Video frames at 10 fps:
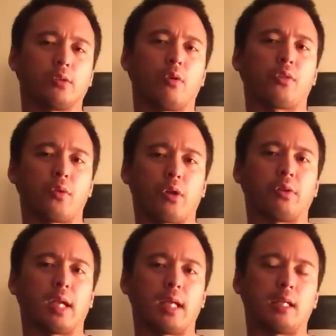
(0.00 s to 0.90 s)
or
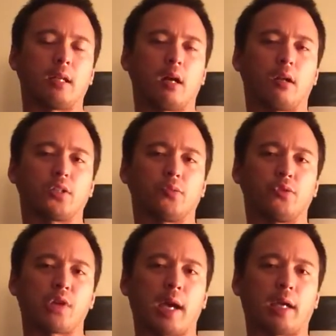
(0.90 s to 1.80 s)
$380 for
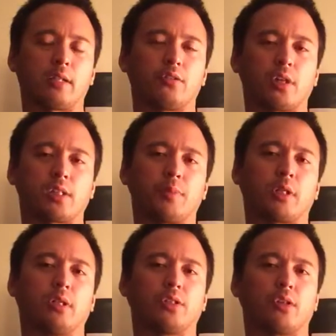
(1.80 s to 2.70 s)
a jacket just
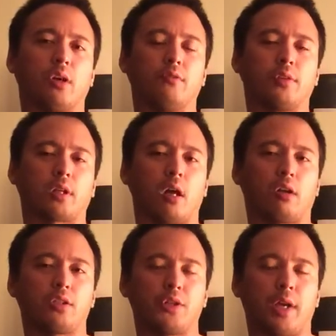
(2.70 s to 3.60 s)
because of the
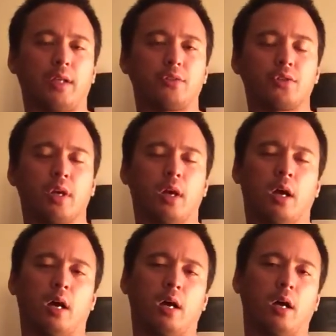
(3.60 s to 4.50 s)
color change.
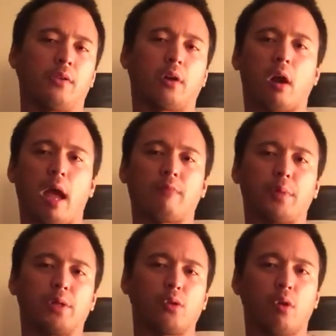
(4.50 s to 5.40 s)
There have
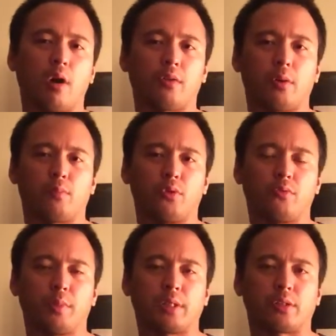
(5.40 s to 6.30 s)
been no other
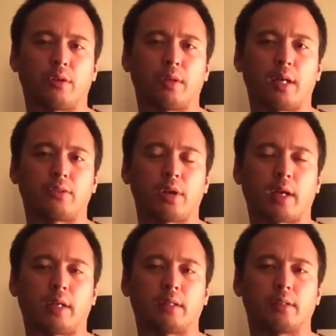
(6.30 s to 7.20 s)
improvements on that
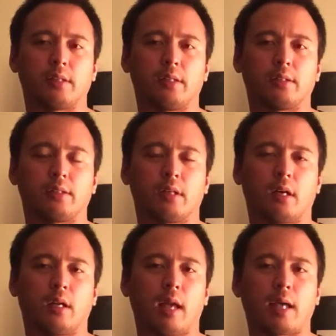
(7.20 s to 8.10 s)
jacket since
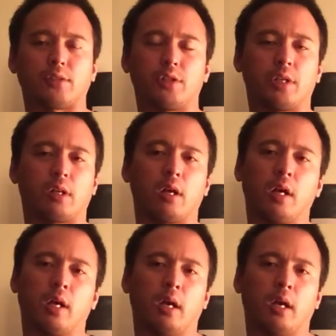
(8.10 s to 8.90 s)
last year.